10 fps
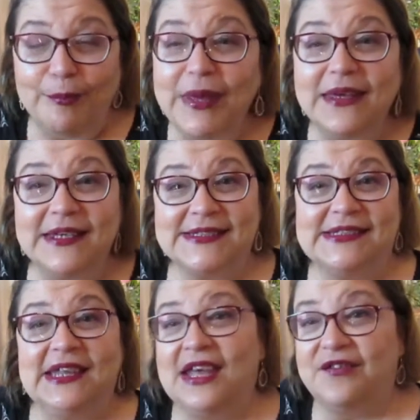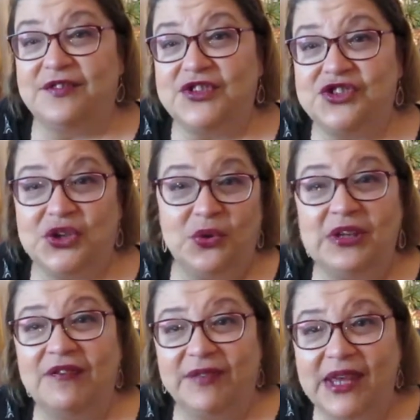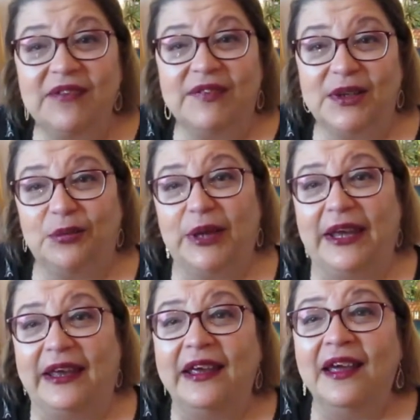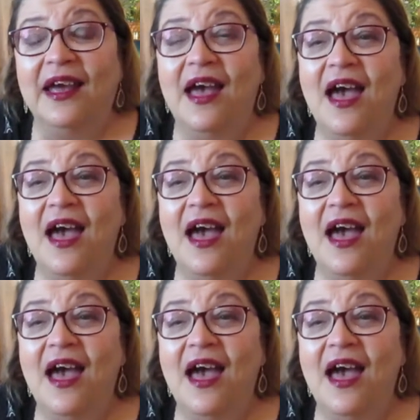biggest gift she could have given me,